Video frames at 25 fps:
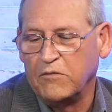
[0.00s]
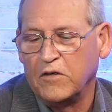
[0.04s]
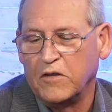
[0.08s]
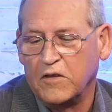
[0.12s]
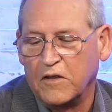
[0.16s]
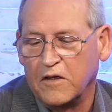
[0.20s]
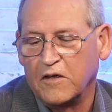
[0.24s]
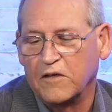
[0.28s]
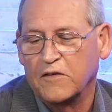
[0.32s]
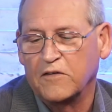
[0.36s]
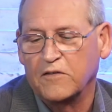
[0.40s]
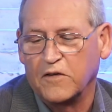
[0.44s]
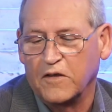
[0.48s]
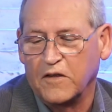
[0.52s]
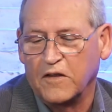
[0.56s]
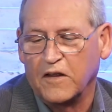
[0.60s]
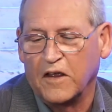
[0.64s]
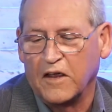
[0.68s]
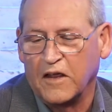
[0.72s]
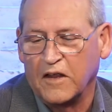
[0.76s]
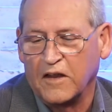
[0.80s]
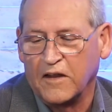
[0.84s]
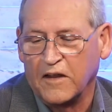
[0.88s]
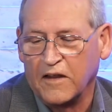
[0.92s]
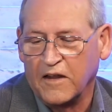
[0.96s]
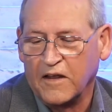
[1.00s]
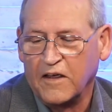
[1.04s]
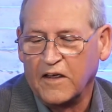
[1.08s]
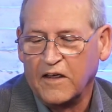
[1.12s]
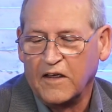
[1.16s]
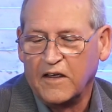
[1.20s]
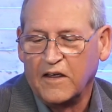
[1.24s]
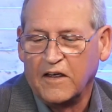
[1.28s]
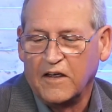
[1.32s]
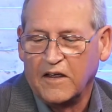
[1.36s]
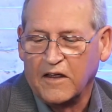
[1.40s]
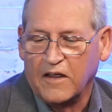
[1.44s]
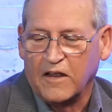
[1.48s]
you this, and
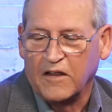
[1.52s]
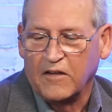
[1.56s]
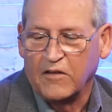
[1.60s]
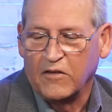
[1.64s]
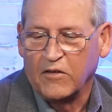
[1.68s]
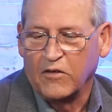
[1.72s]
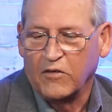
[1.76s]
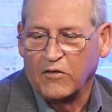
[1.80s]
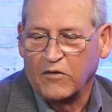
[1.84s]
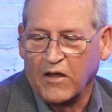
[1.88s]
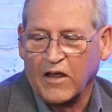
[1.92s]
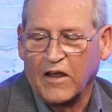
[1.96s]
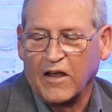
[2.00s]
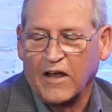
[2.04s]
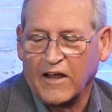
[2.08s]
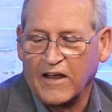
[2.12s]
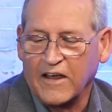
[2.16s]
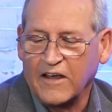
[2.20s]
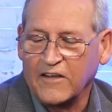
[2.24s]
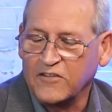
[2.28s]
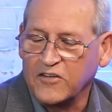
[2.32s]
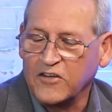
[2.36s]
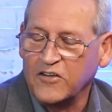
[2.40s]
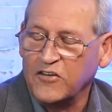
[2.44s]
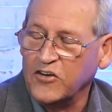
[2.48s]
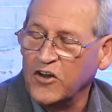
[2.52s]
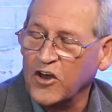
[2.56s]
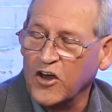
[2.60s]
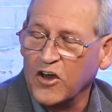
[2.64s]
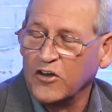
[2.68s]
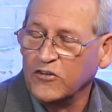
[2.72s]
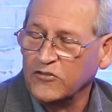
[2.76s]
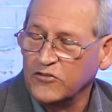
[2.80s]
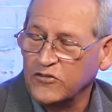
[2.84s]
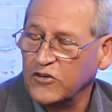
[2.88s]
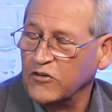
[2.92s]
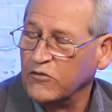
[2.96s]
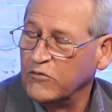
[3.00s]
I guess He
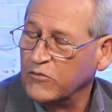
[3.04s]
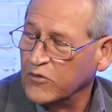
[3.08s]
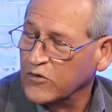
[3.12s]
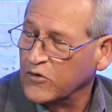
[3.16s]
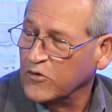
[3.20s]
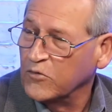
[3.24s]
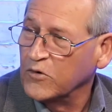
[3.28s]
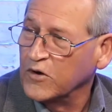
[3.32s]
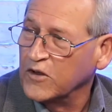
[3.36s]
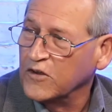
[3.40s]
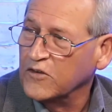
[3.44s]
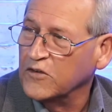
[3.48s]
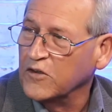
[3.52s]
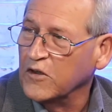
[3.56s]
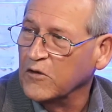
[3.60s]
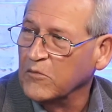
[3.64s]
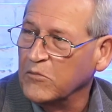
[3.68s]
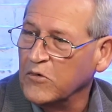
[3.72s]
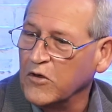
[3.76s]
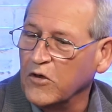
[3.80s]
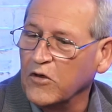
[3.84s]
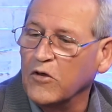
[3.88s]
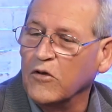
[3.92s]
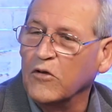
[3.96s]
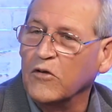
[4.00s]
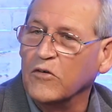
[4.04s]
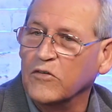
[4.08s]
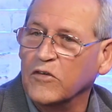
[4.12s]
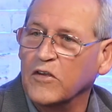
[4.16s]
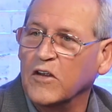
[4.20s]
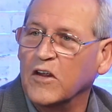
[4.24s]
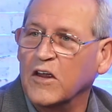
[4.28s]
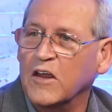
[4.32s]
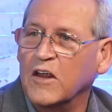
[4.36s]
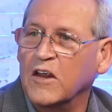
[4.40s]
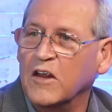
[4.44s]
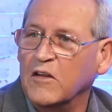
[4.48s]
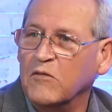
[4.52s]
nudged you for 27 years
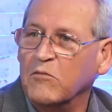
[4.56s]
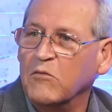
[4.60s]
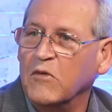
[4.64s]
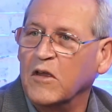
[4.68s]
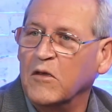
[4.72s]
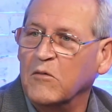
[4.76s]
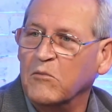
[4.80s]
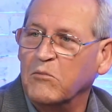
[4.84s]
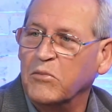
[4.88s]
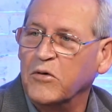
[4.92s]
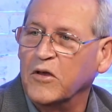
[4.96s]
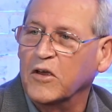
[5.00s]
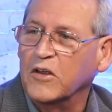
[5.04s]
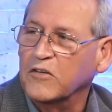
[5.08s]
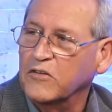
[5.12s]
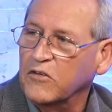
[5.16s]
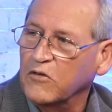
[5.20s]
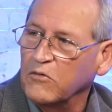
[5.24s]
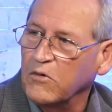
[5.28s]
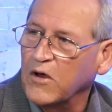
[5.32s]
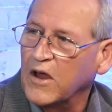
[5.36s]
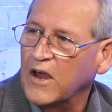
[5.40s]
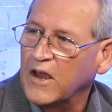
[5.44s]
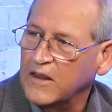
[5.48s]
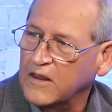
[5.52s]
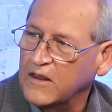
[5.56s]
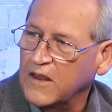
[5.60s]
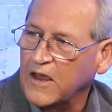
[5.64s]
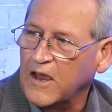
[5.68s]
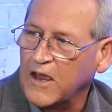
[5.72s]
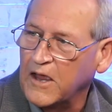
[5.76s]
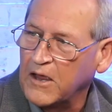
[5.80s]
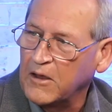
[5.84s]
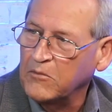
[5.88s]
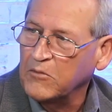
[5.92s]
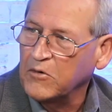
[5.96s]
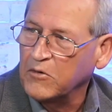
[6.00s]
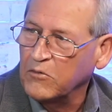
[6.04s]
and picked the right
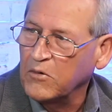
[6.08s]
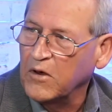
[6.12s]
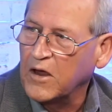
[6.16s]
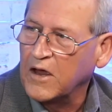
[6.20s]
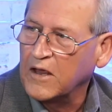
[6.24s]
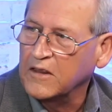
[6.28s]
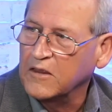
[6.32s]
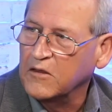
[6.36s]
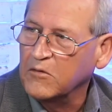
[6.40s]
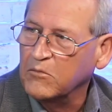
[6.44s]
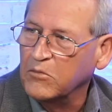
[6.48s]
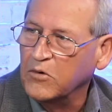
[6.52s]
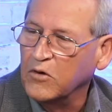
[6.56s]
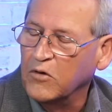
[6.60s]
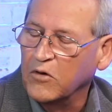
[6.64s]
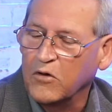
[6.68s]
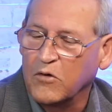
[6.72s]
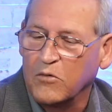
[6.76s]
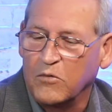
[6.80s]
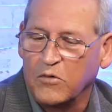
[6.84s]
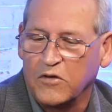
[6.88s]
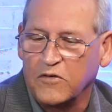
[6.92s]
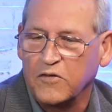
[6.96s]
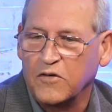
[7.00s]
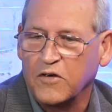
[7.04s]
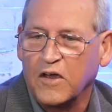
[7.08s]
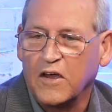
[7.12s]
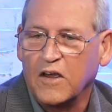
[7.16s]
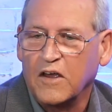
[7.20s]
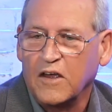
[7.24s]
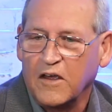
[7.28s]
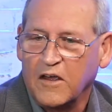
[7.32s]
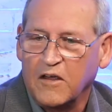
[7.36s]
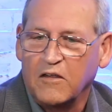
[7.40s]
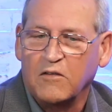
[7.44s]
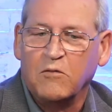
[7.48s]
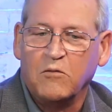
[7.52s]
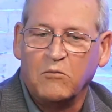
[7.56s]
time to write the book, which
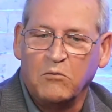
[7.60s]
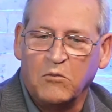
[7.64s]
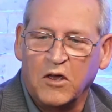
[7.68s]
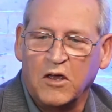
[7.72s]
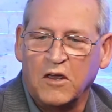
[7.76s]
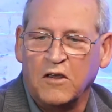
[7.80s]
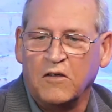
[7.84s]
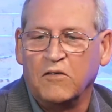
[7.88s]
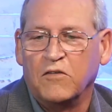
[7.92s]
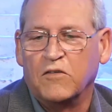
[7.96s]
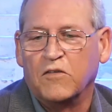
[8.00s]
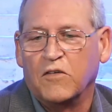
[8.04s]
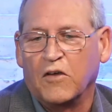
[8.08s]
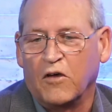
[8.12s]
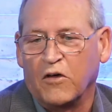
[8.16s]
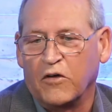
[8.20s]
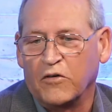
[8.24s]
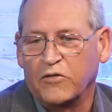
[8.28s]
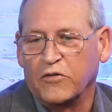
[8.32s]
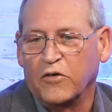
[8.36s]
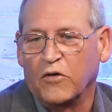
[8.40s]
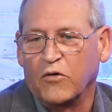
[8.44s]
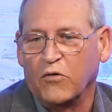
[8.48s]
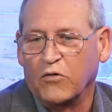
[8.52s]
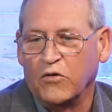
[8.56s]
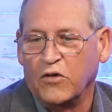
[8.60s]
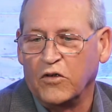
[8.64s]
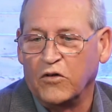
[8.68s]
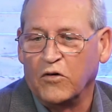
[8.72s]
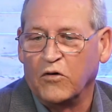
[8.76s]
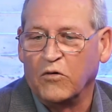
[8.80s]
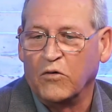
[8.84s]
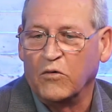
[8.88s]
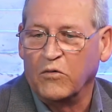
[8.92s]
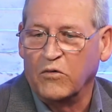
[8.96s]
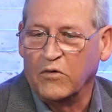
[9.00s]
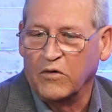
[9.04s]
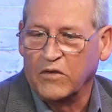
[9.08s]
means also,
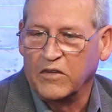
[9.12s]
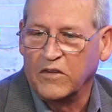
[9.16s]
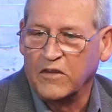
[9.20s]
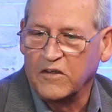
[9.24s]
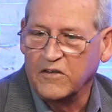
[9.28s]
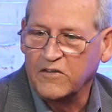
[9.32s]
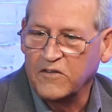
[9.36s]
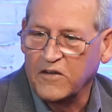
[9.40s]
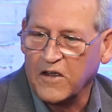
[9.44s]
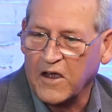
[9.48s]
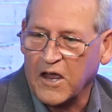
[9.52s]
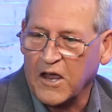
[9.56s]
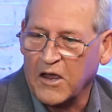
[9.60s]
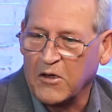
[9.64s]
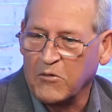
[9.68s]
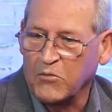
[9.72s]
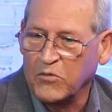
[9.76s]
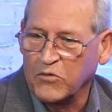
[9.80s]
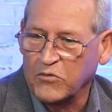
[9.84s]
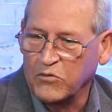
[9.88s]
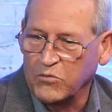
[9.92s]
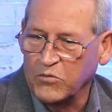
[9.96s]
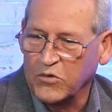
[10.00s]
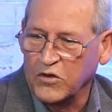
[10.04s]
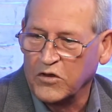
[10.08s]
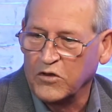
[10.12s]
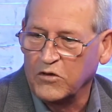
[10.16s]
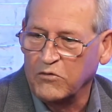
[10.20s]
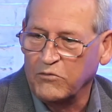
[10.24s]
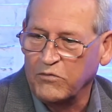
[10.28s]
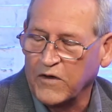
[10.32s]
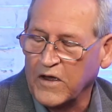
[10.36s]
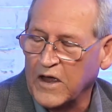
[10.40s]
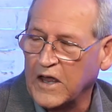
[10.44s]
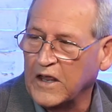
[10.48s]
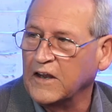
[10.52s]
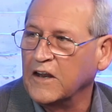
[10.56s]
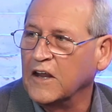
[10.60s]
this time was when you
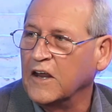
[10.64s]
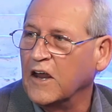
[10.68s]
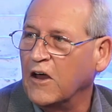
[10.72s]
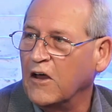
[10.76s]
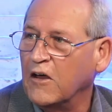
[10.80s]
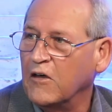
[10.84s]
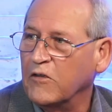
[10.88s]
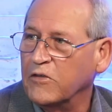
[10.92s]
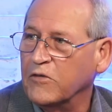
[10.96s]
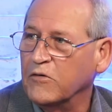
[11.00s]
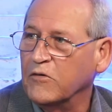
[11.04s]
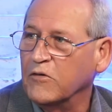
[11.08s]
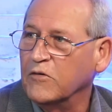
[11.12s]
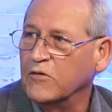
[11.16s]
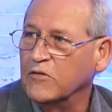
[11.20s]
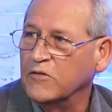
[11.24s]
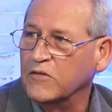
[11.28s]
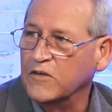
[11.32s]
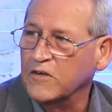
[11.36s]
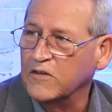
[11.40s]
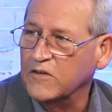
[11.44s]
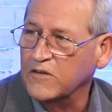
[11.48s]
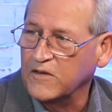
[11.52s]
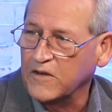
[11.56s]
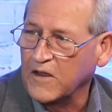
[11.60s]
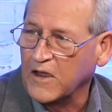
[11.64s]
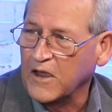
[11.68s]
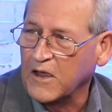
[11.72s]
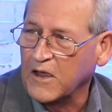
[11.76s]
find the authors, this time